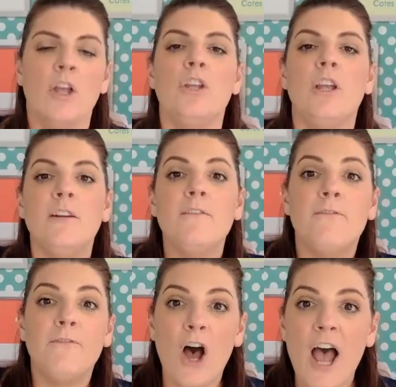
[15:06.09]
You can
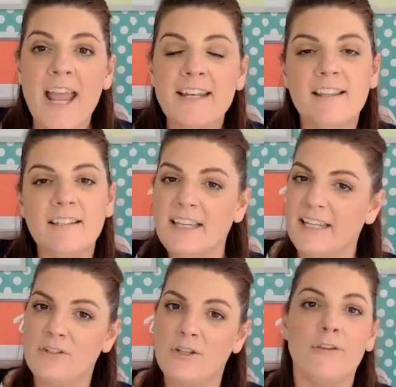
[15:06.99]
find the
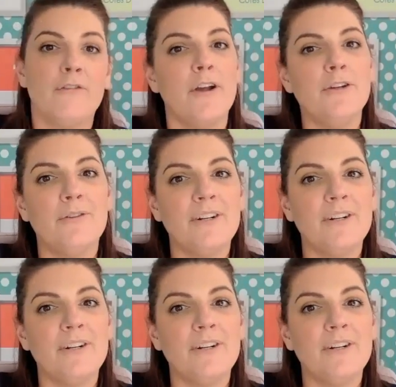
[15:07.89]
link to the Grow Your